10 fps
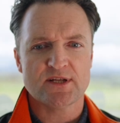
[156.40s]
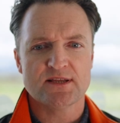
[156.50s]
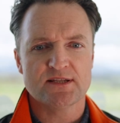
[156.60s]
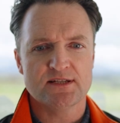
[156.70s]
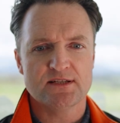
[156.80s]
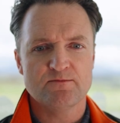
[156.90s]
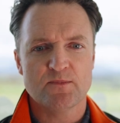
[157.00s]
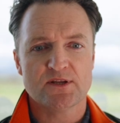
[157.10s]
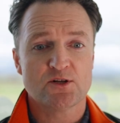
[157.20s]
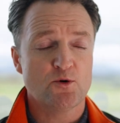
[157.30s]
in the,
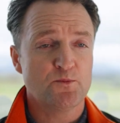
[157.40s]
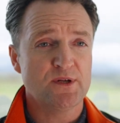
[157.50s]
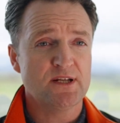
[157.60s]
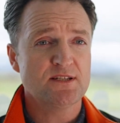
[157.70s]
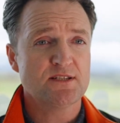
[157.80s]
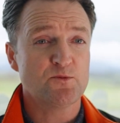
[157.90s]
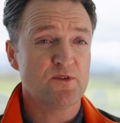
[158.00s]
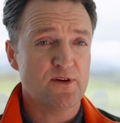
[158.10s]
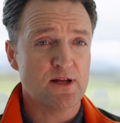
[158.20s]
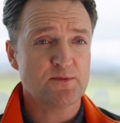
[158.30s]
the companies
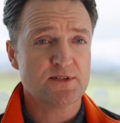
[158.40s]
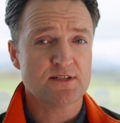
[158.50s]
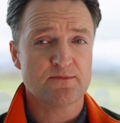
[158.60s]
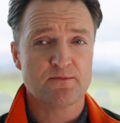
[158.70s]
we've helped,